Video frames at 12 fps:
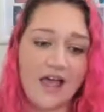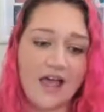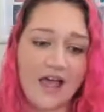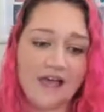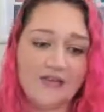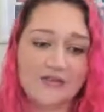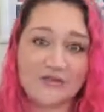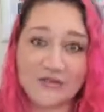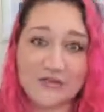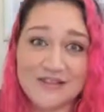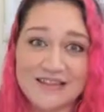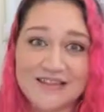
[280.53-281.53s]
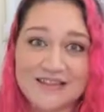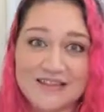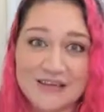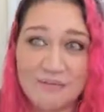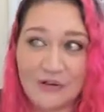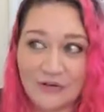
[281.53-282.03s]
And the truth
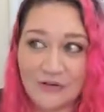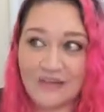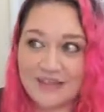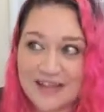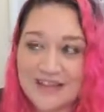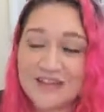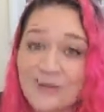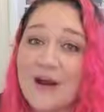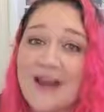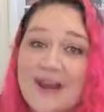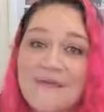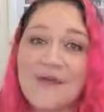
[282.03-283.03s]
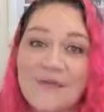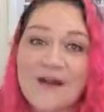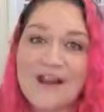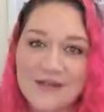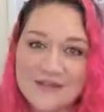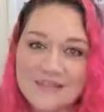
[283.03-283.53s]
is, because that's where
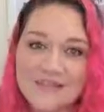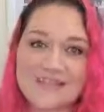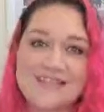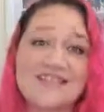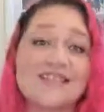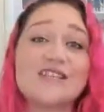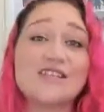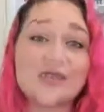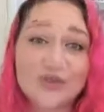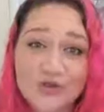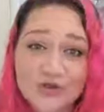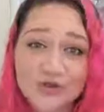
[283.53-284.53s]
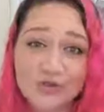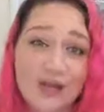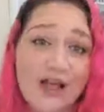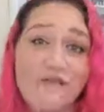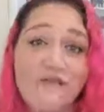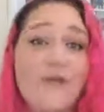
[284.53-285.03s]
everyone else is. It's a social
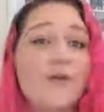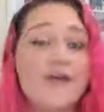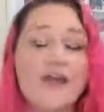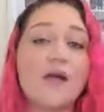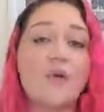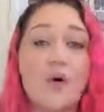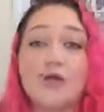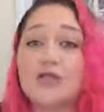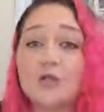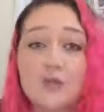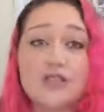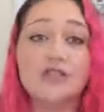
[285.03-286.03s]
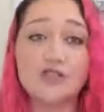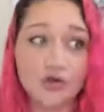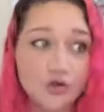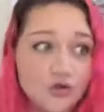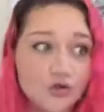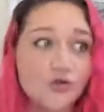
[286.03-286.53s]
platform where they want to be
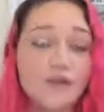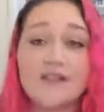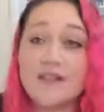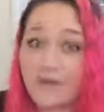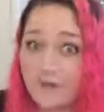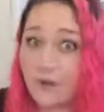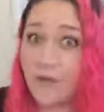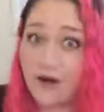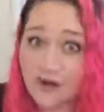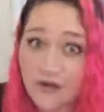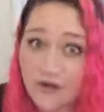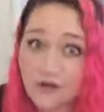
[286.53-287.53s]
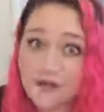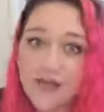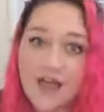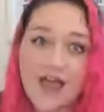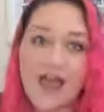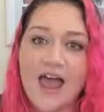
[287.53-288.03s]
social with everyone else.
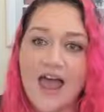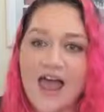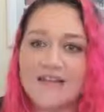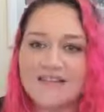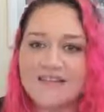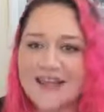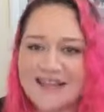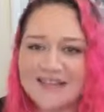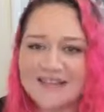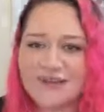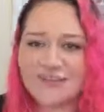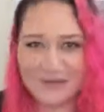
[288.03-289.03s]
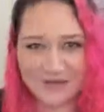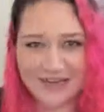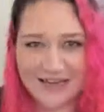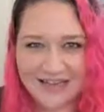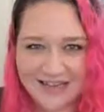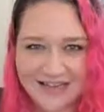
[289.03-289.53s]
And that is
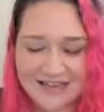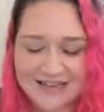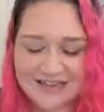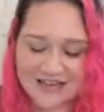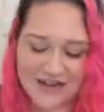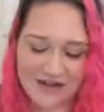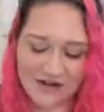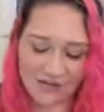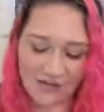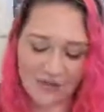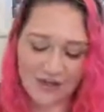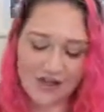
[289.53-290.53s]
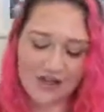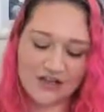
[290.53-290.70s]
completely understandable.